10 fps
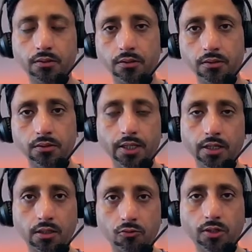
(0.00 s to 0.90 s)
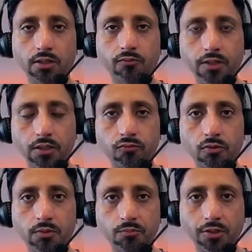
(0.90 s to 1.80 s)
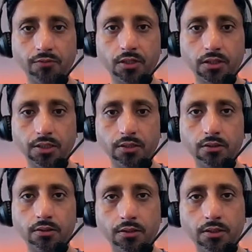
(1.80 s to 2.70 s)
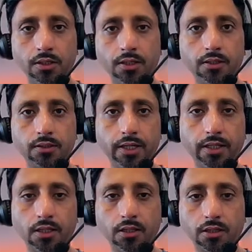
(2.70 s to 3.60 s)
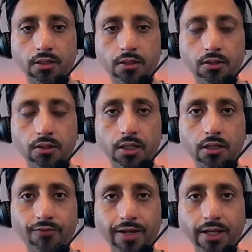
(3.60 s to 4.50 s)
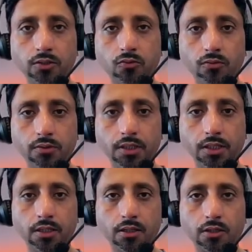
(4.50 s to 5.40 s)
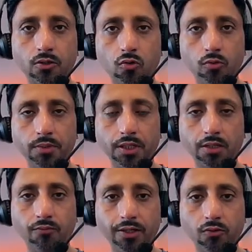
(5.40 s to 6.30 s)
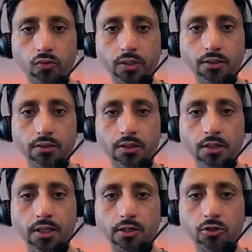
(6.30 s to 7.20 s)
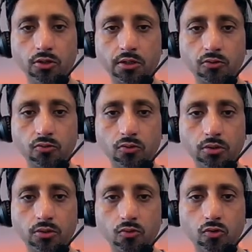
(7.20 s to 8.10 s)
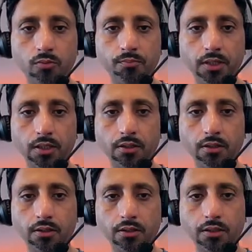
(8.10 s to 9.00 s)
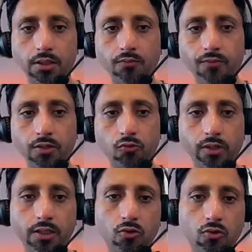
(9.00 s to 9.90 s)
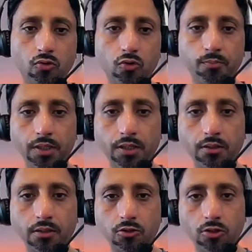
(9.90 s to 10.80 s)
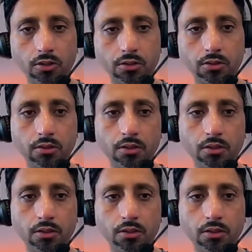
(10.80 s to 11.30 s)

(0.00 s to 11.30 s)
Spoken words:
that is transferred from the previous year, that is its value, that is the opening inventory. It's also called opening inventory or opening stock.